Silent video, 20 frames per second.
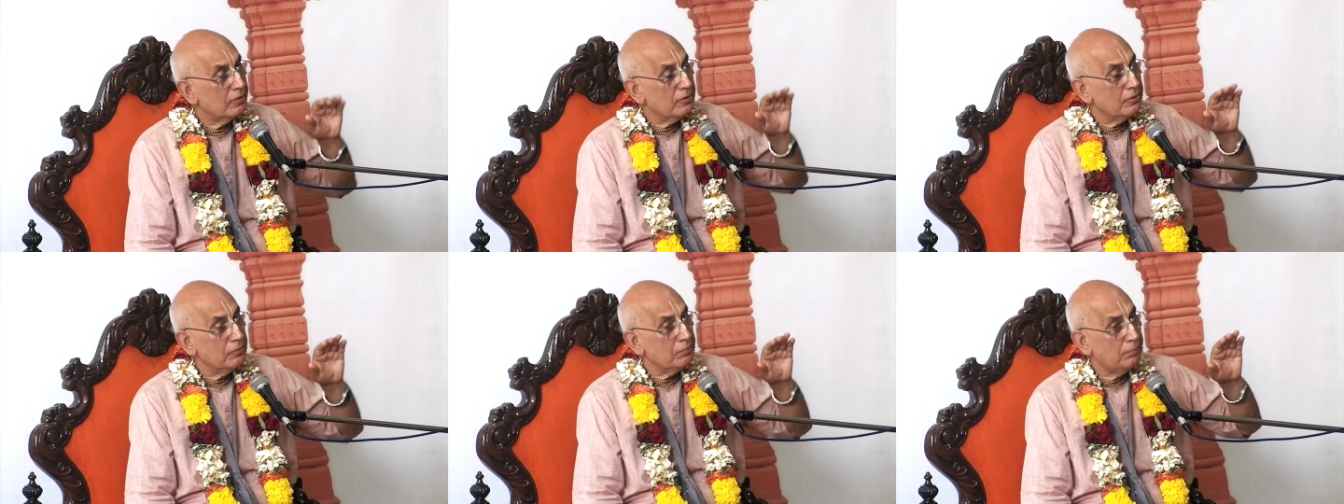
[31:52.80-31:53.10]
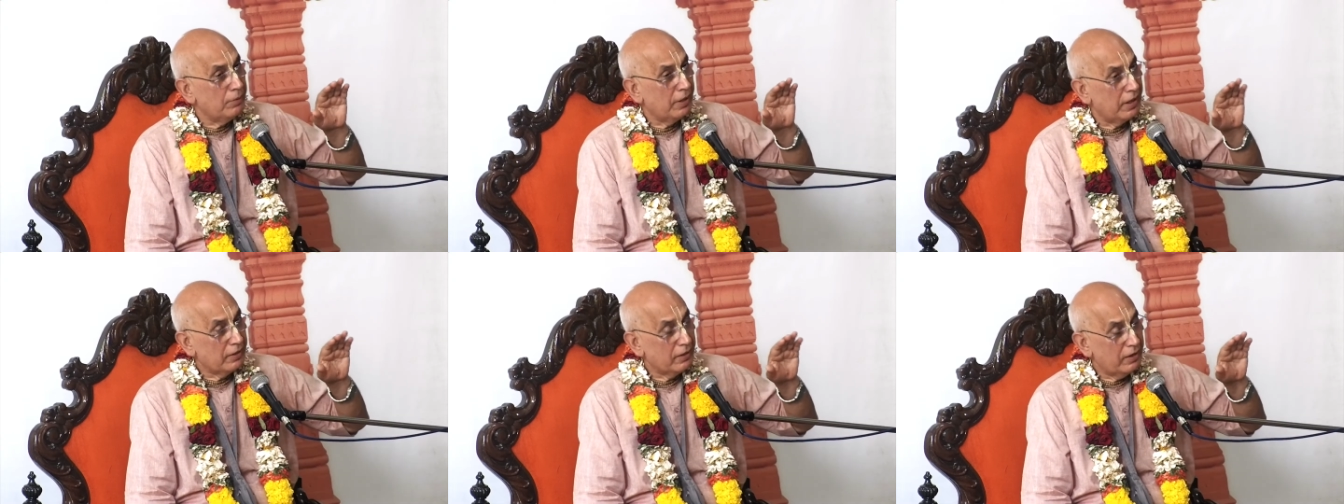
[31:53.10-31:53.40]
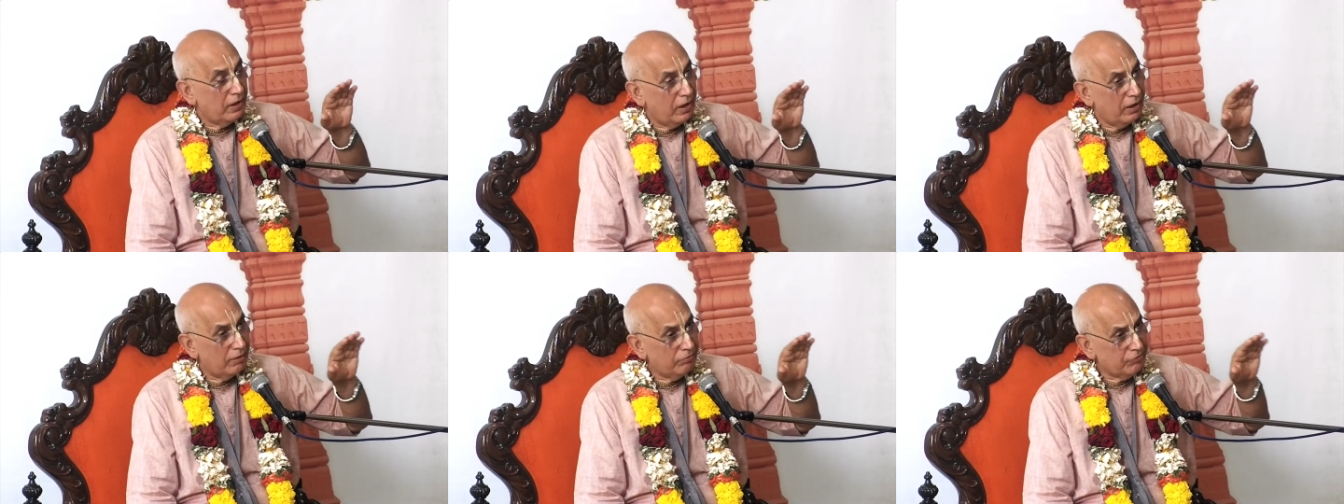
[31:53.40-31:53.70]
But
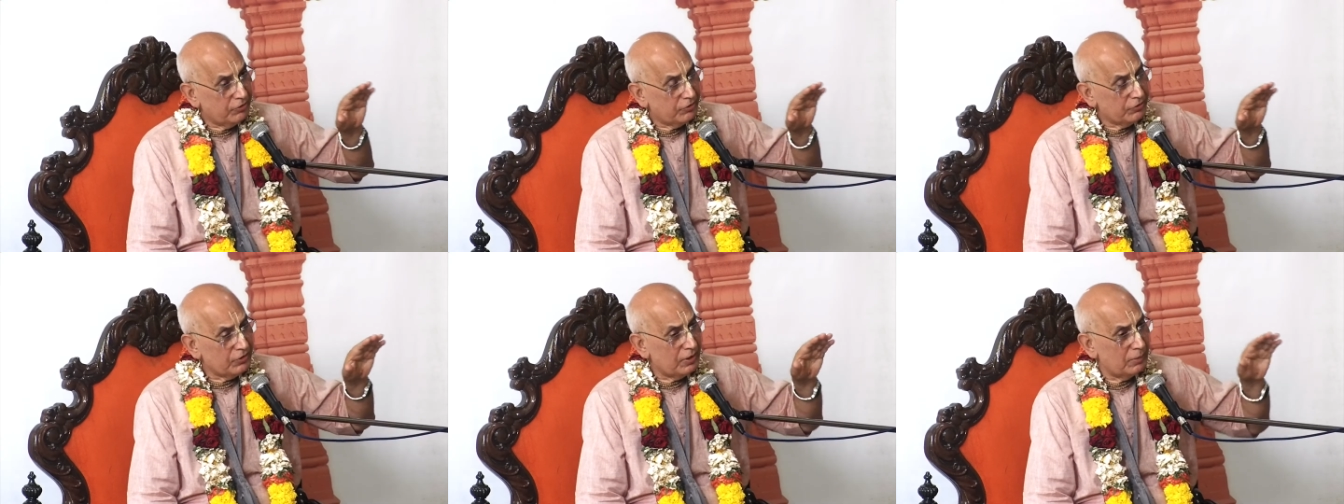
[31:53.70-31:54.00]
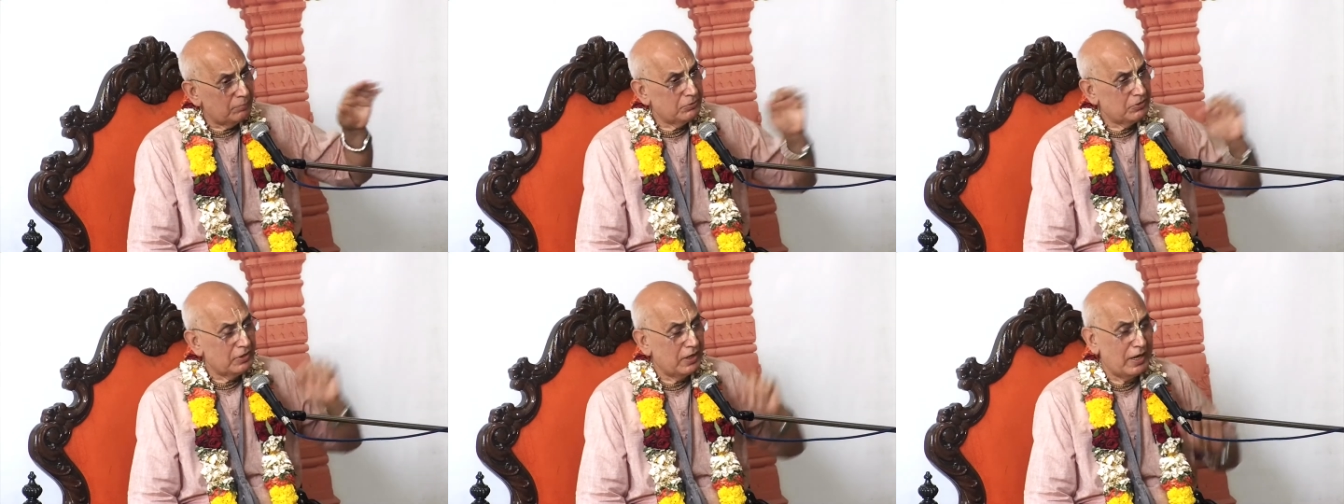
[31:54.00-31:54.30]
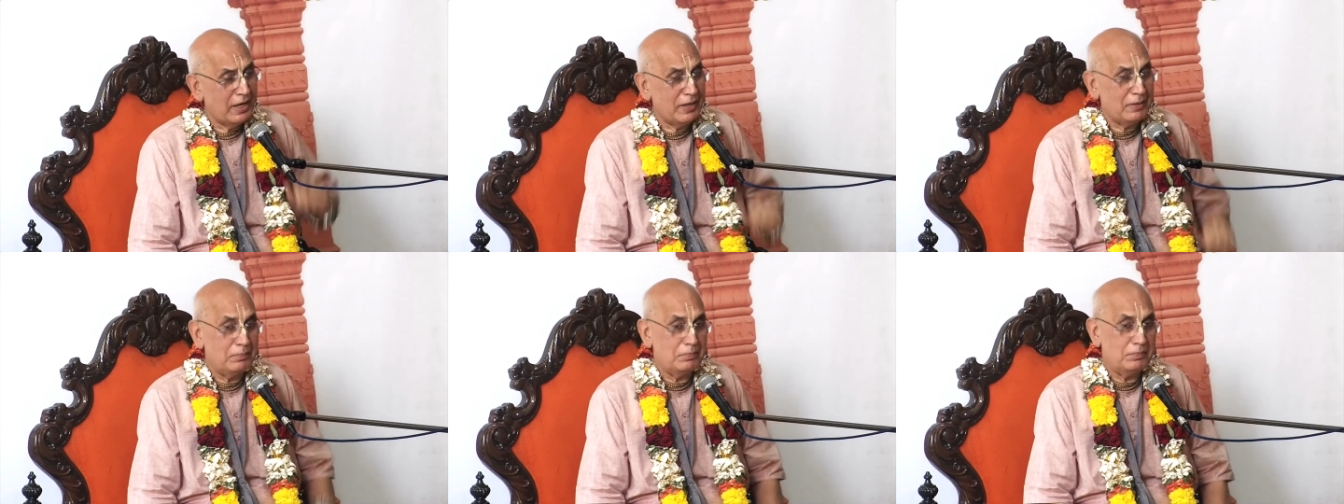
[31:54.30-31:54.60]
after some
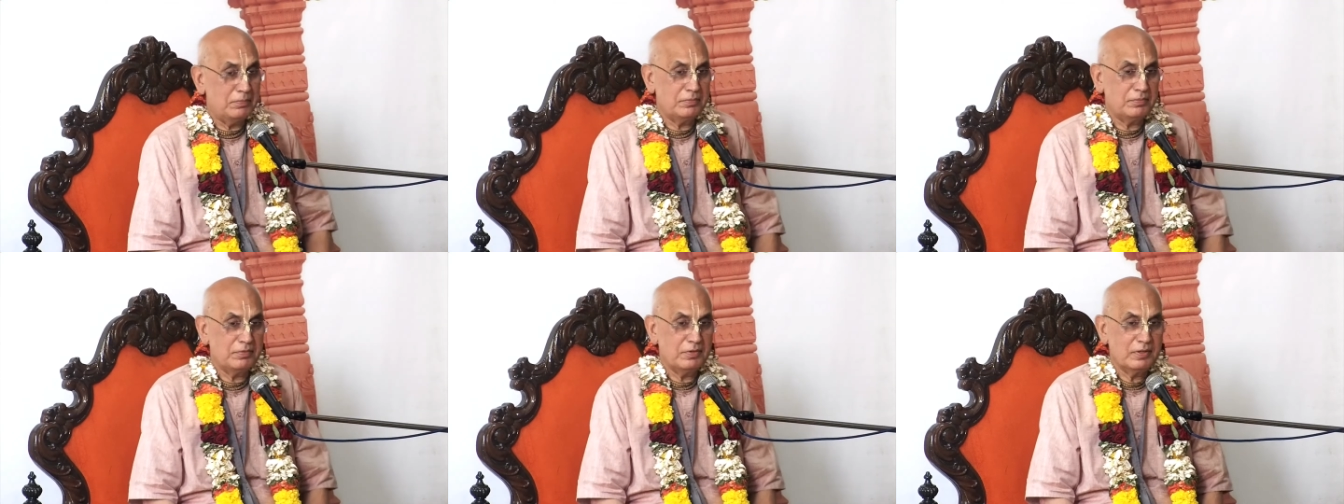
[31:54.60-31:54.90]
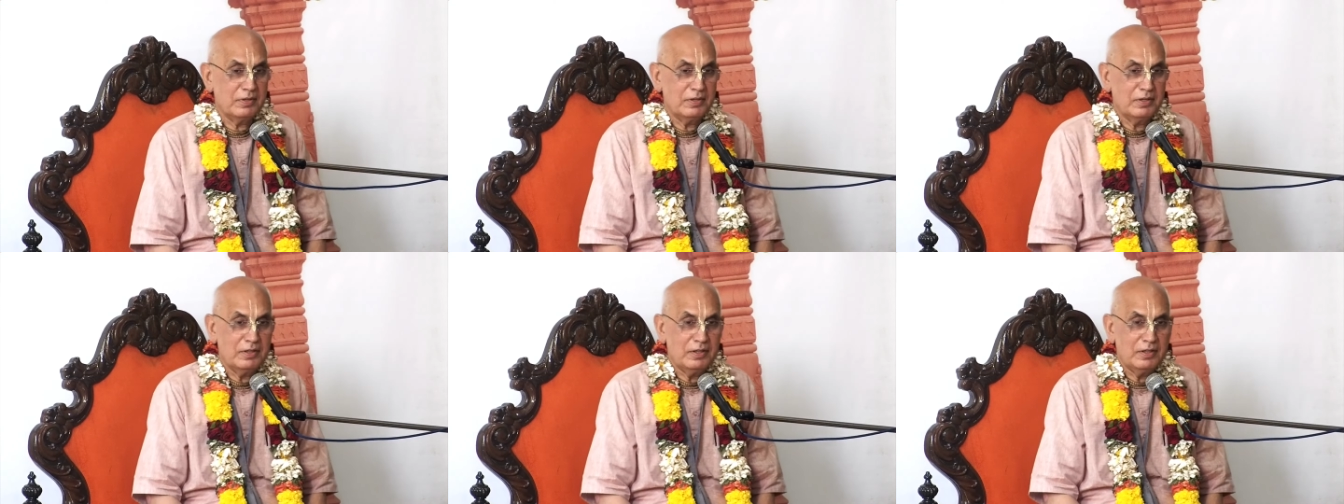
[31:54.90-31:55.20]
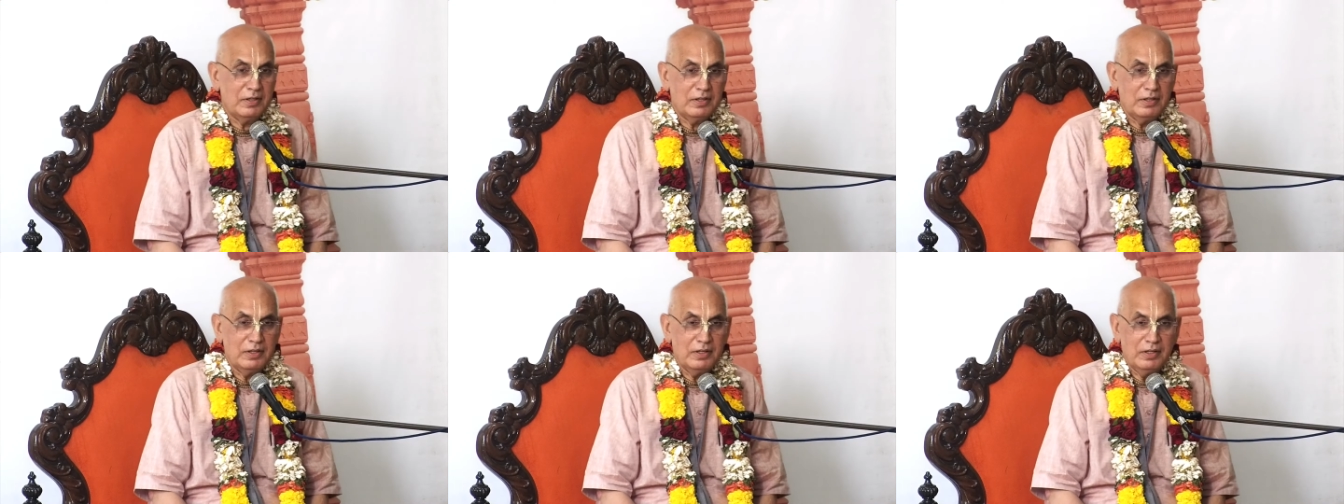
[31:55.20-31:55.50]
time,
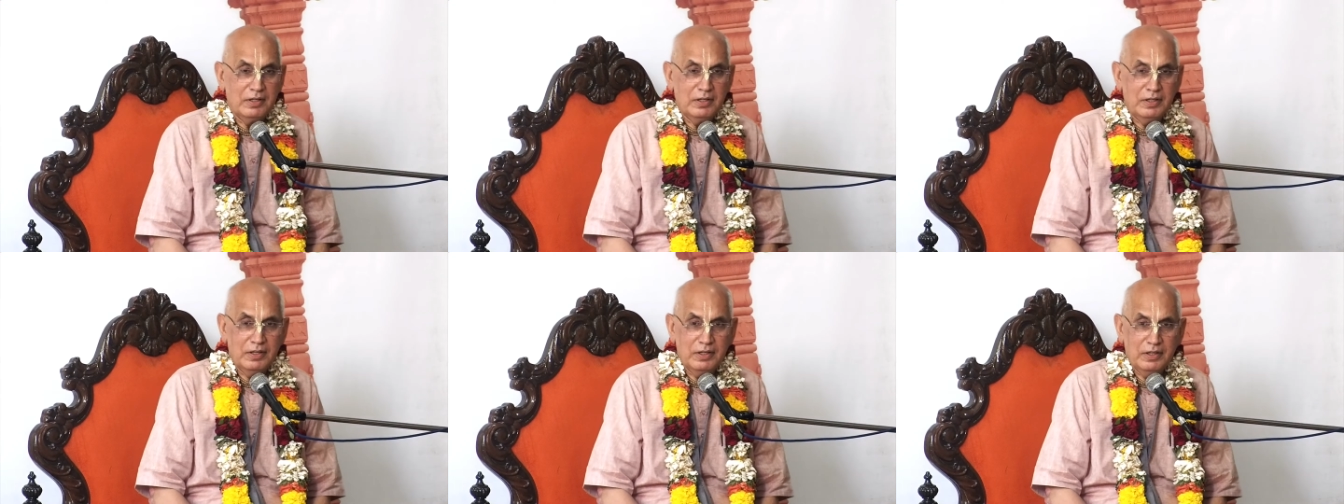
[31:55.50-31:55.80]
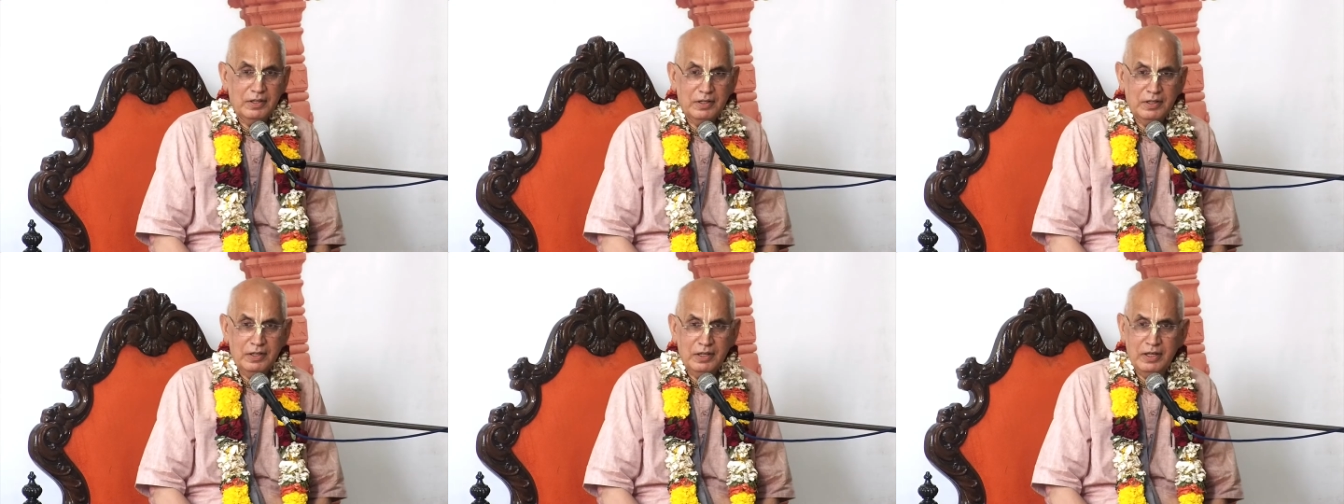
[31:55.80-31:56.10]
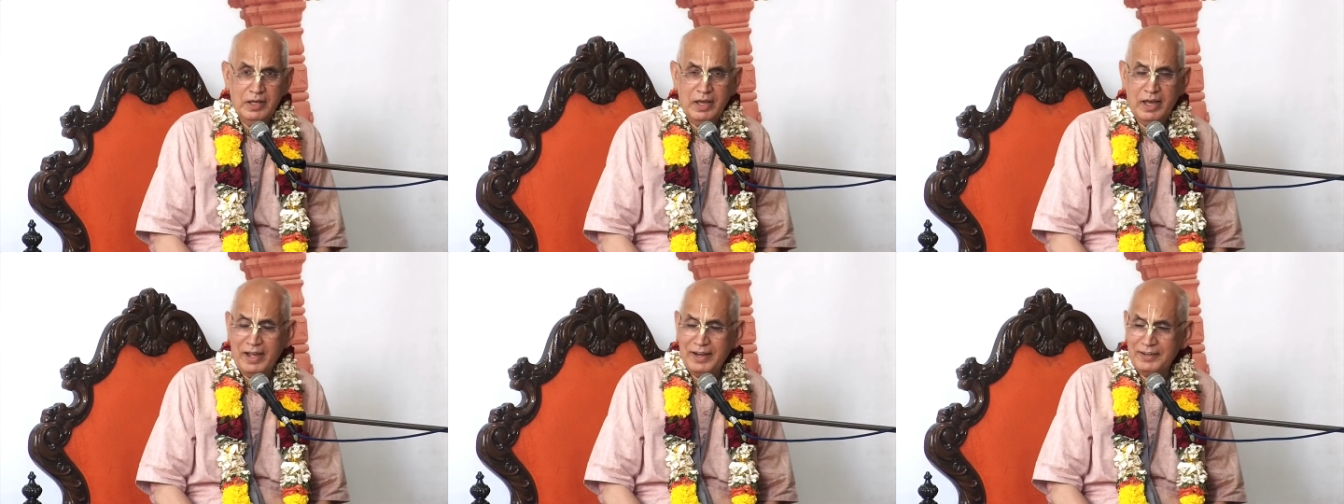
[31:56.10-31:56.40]
he
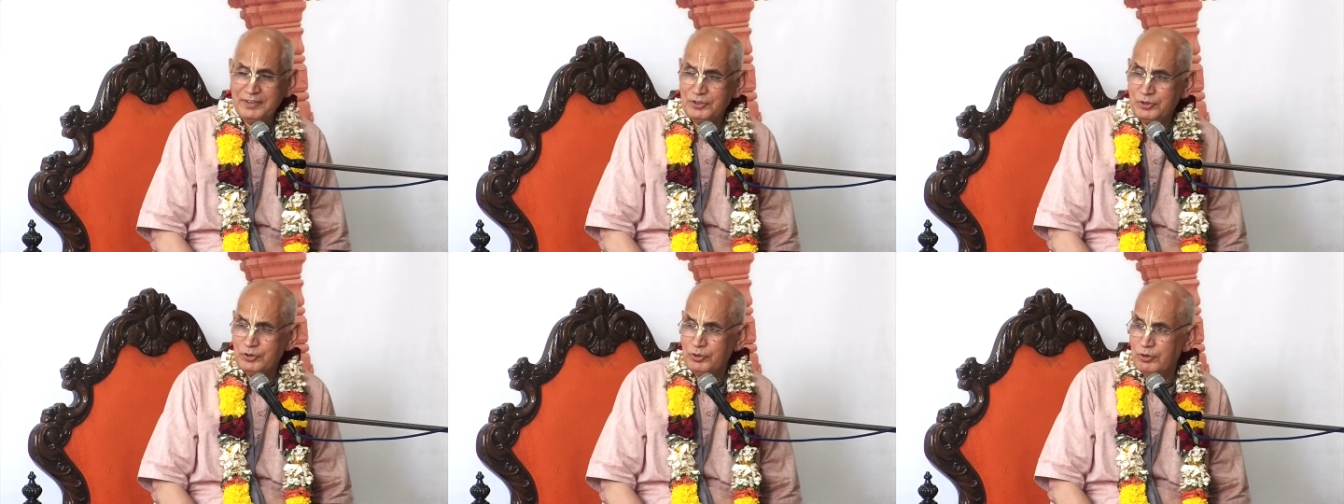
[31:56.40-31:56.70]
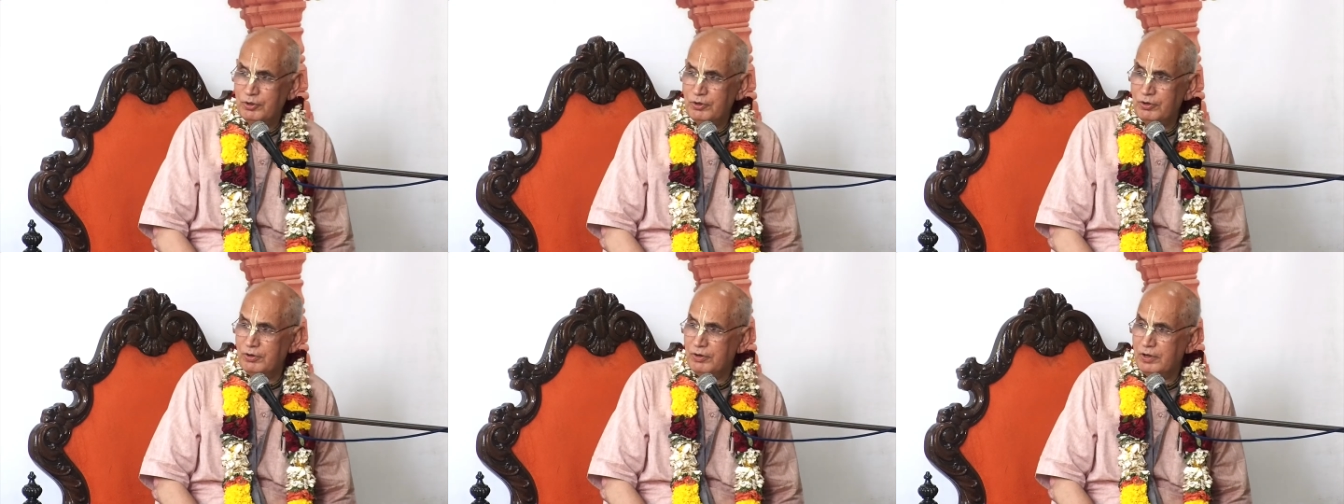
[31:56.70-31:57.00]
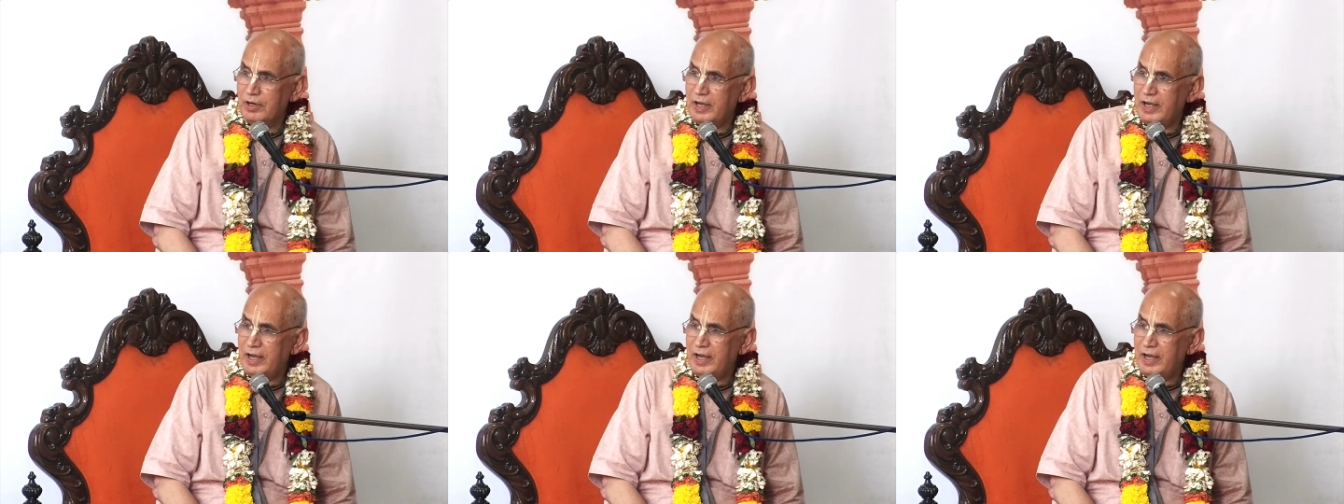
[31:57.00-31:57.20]
had to